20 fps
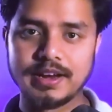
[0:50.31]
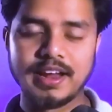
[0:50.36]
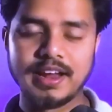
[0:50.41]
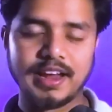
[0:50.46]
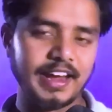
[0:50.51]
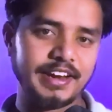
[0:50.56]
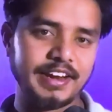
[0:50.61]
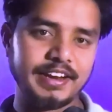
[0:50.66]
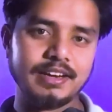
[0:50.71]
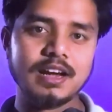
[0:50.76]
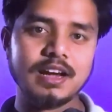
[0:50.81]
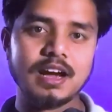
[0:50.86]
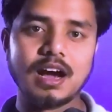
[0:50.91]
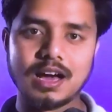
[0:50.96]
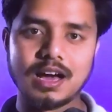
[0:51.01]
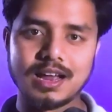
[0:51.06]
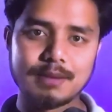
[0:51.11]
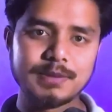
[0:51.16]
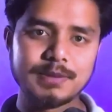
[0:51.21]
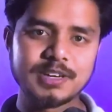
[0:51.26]
Hey,
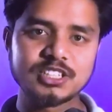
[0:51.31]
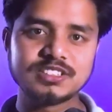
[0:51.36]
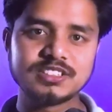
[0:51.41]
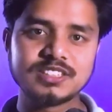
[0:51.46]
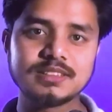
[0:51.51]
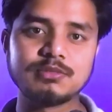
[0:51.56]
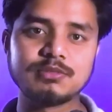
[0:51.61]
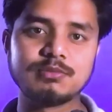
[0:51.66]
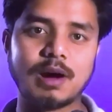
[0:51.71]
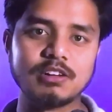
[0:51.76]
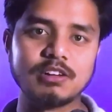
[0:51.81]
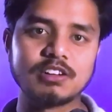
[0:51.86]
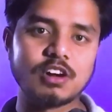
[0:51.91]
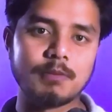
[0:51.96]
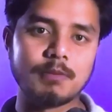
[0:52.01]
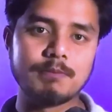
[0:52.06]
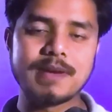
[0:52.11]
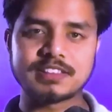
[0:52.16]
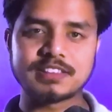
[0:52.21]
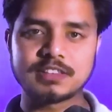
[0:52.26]
I am Rishajit, founder
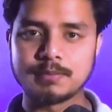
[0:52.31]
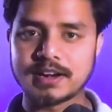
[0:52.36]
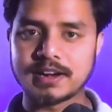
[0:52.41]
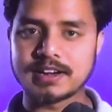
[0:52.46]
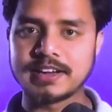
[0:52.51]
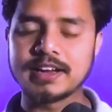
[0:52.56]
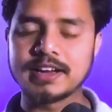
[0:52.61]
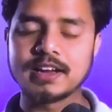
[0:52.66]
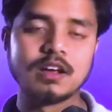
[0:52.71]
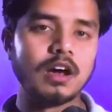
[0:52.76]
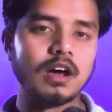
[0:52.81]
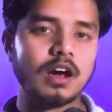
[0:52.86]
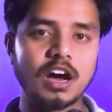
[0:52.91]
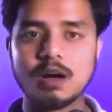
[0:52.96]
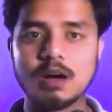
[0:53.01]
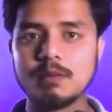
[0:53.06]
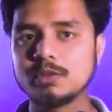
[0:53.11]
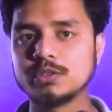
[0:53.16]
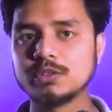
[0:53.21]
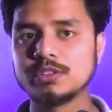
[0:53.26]
of Maxbe Marketing. I
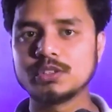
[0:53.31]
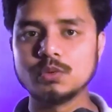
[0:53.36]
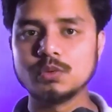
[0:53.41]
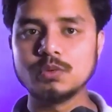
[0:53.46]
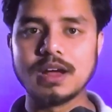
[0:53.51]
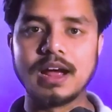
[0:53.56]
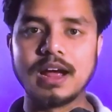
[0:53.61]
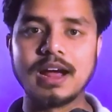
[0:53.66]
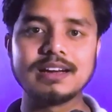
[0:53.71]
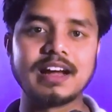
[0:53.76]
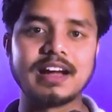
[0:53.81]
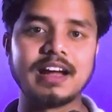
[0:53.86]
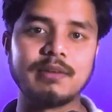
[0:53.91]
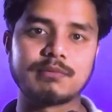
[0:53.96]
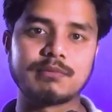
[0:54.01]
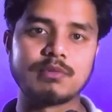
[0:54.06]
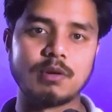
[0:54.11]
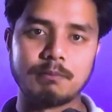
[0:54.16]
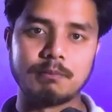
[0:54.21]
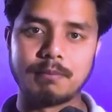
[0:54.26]
am 22 and I am
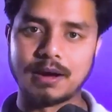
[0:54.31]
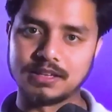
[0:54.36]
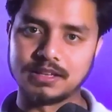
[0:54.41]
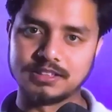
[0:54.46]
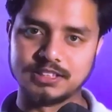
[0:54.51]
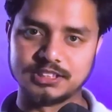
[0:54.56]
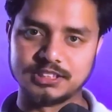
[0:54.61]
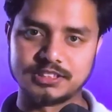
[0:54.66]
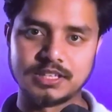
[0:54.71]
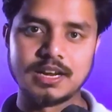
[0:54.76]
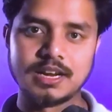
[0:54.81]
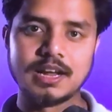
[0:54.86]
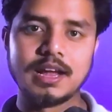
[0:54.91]
from Bangladesh.